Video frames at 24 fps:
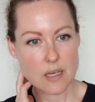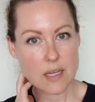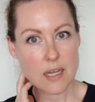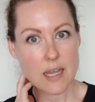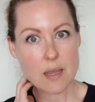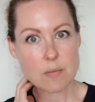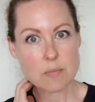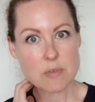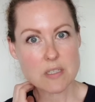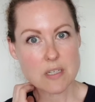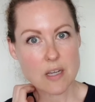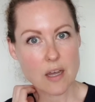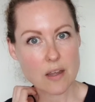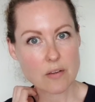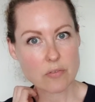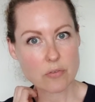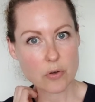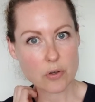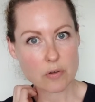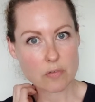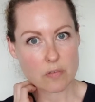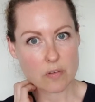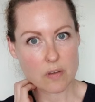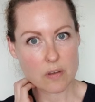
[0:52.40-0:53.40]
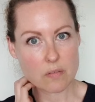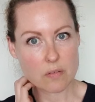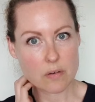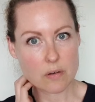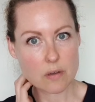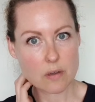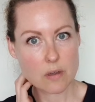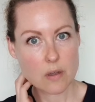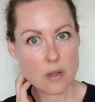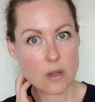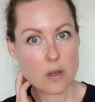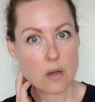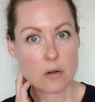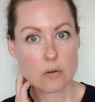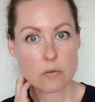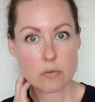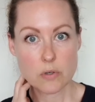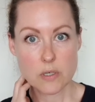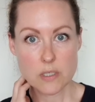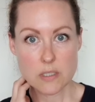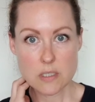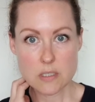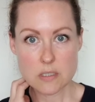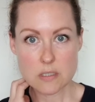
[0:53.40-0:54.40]
I came to typhoid fever,
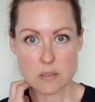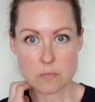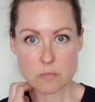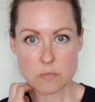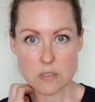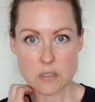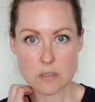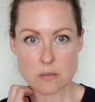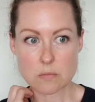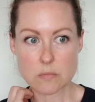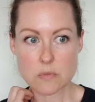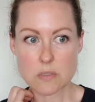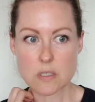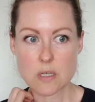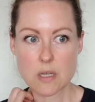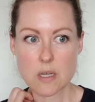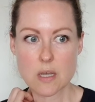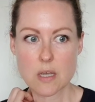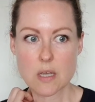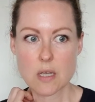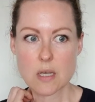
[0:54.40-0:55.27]
read the symptoms,